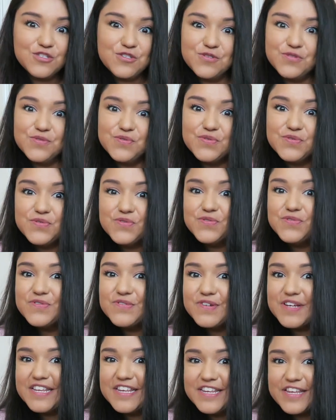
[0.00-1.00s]

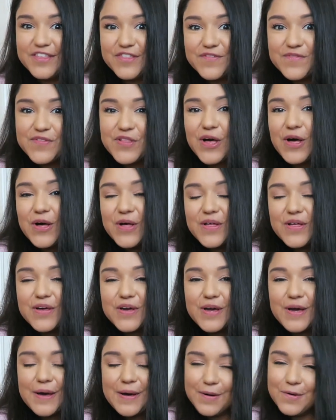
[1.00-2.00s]
to another vlog.